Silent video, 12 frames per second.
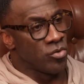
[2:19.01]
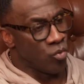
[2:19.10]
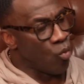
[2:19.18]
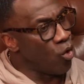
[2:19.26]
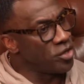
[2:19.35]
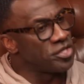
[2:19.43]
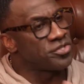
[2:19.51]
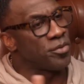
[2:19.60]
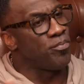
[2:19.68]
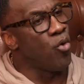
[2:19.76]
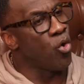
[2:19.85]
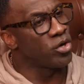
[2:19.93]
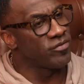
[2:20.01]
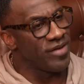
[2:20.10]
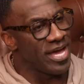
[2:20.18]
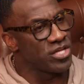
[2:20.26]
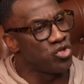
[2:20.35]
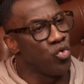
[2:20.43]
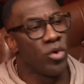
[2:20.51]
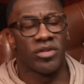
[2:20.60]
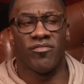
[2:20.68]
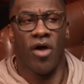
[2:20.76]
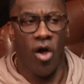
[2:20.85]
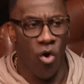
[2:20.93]
weren't as supportive as you would
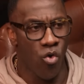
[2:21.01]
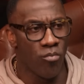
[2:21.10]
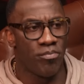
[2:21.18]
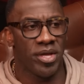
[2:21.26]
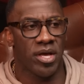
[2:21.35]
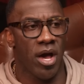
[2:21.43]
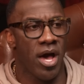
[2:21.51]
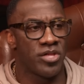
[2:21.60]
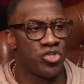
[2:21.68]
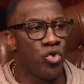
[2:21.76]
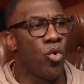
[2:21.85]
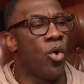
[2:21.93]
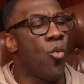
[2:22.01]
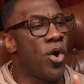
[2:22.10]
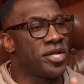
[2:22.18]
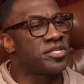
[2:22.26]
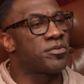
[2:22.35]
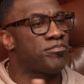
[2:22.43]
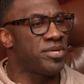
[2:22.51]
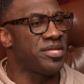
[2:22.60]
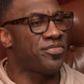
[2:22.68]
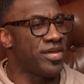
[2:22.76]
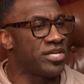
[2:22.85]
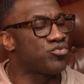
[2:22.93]
have hoped because you were wanting to be
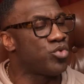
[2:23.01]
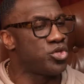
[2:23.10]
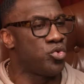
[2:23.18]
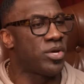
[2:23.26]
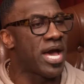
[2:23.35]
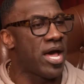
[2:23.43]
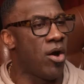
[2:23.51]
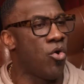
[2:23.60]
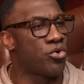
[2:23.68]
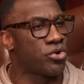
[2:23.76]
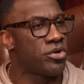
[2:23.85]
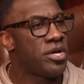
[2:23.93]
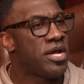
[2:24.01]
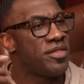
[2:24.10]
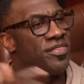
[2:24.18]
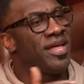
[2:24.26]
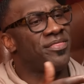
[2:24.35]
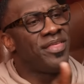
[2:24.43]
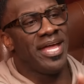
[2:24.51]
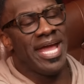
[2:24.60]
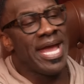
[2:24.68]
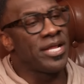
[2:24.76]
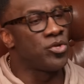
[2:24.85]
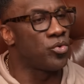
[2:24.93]
things when you got older that they
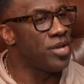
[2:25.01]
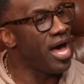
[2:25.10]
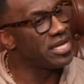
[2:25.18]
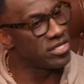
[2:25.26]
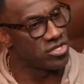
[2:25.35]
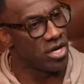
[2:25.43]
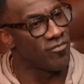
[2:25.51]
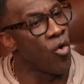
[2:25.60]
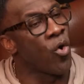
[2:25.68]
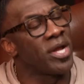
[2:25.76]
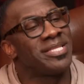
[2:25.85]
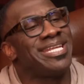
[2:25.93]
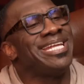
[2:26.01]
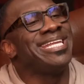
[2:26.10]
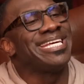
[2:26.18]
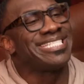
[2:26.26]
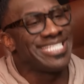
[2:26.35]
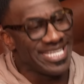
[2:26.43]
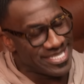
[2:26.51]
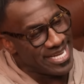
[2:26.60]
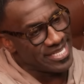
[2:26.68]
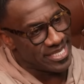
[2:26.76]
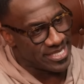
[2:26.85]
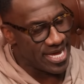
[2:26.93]
had no knowledge of or it didn't exist
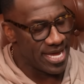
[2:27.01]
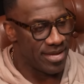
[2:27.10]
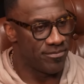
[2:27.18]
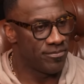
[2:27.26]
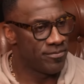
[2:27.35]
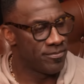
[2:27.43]
at the time.